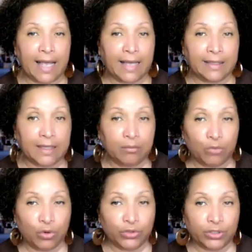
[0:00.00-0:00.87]
and
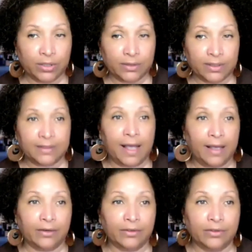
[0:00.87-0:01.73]
emotional
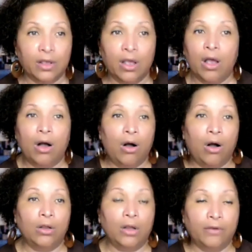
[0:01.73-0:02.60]
desires.
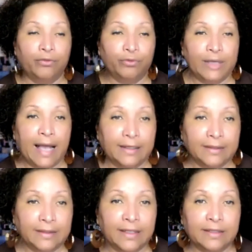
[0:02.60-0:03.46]
All of
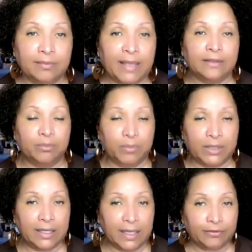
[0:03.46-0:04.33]
reality is meant to
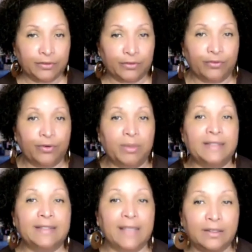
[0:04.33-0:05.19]
be lived from a
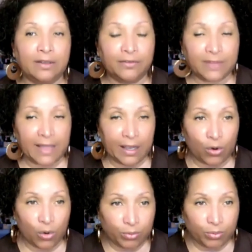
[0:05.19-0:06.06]
state of staying
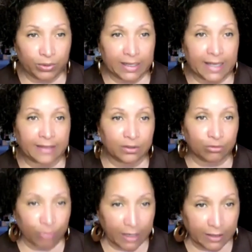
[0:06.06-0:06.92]
open and
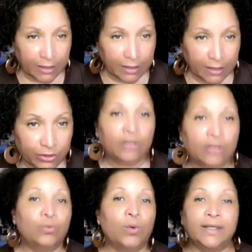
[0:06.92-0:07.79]
surrendered
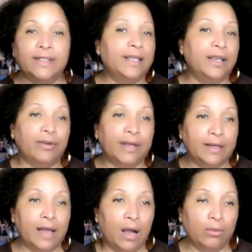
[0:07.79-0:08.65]
to what is
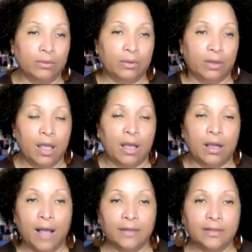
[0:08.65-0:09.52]
here and now.
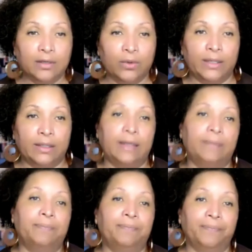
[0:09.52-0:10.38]

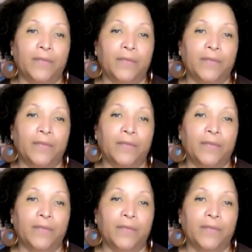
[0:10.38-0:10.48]
Consequently,